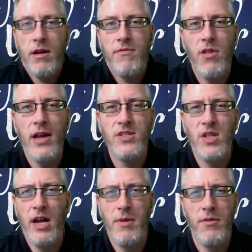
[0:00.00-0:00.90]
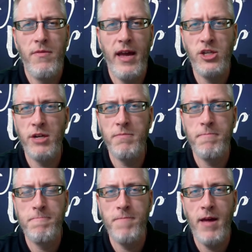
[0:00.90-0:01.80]
I've lost a lot of motivation,
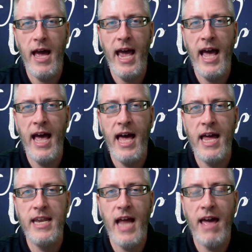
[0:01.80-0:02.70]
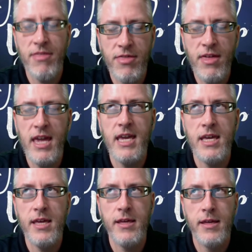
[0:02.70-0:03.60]
and I think,